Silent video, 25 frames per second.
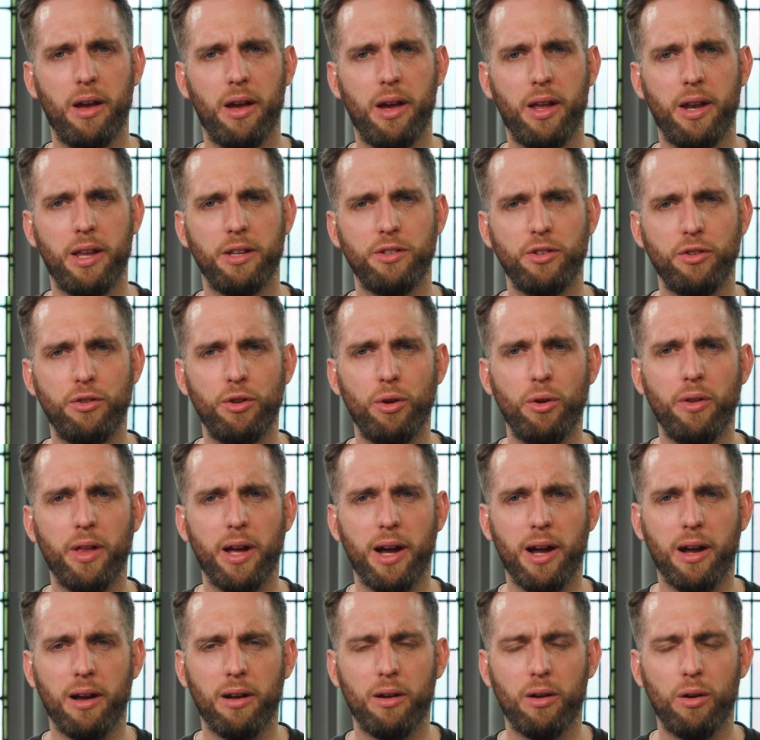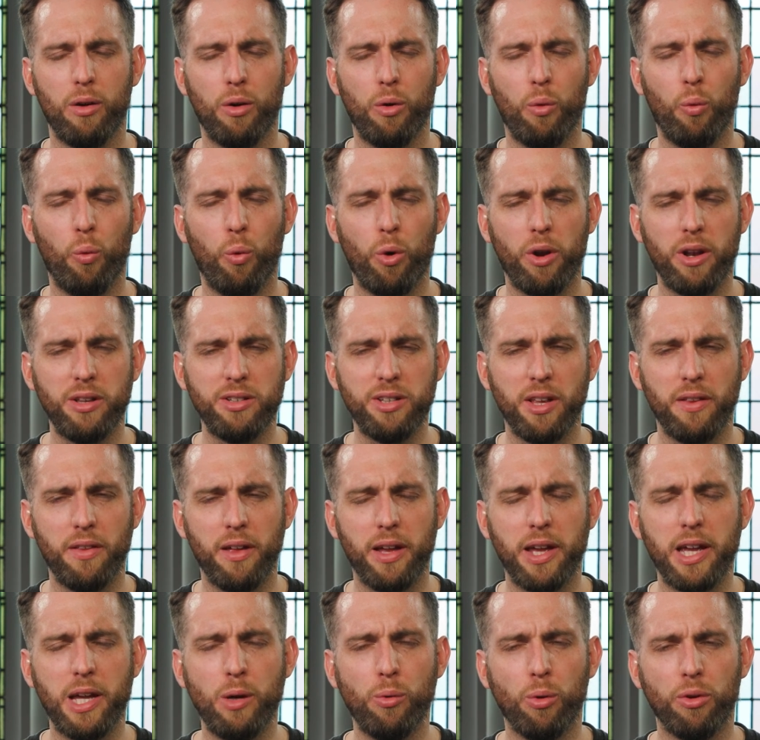And as you do that, what is it
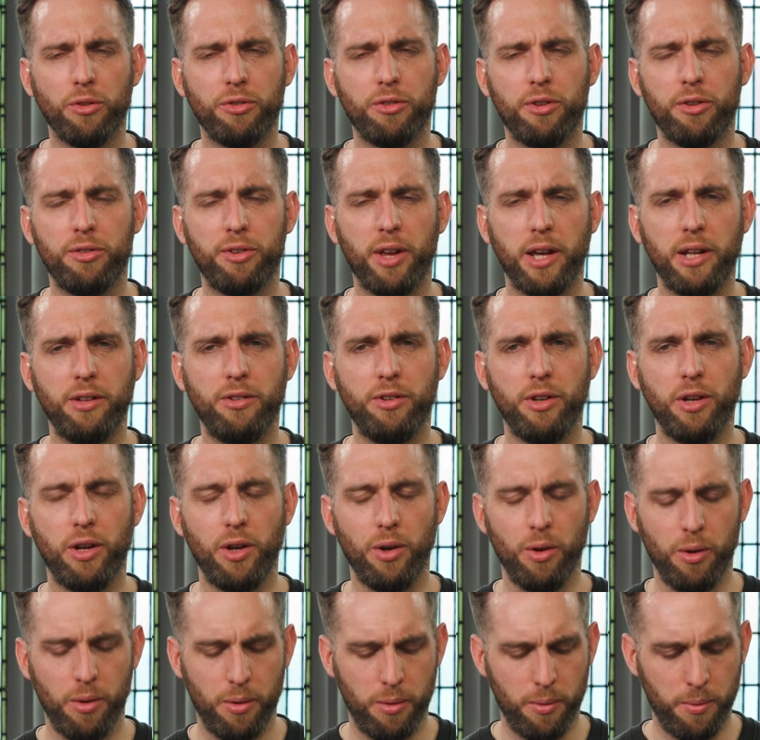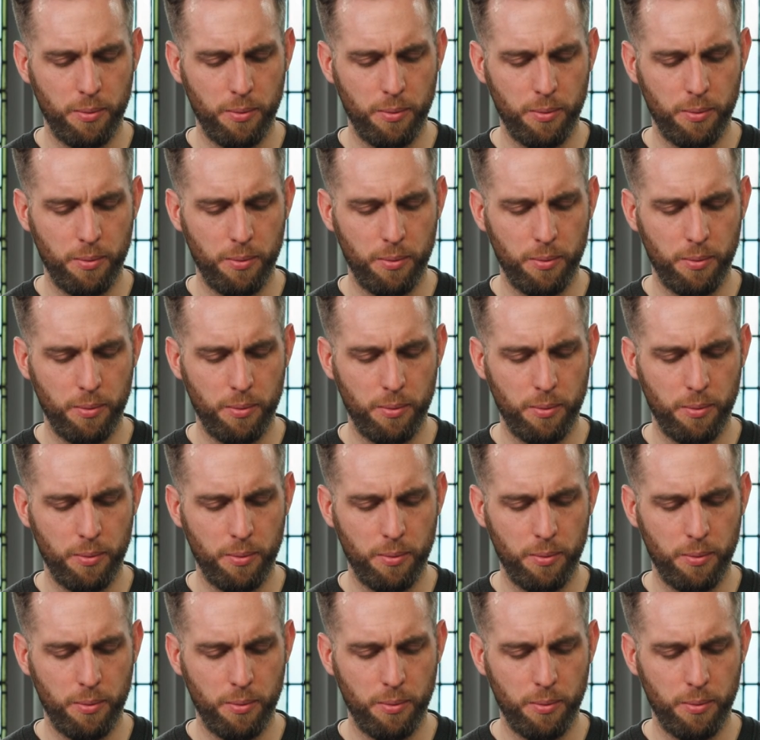that he wants to say to you?